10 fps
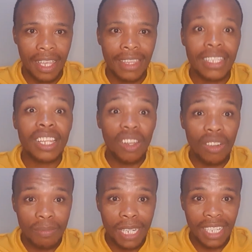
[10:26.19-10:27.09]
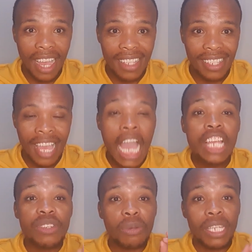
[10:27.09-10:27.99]
That's a lot of money, guys.
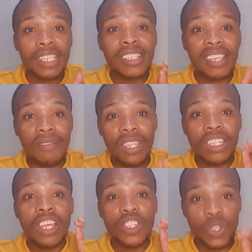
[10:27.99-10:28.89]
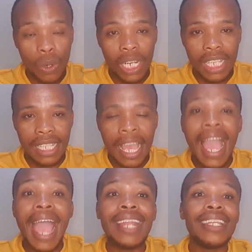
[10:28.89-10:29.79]
$27,
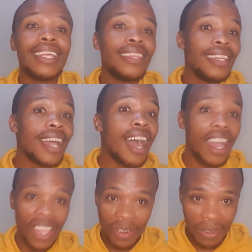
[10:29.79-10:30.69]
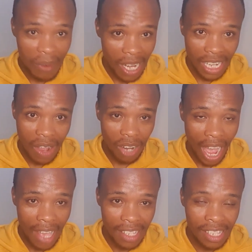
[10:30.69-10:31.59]
and they are hiring right now,
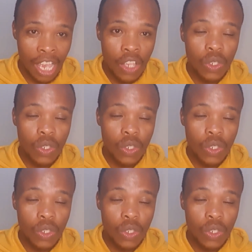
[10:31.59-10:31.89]
guys.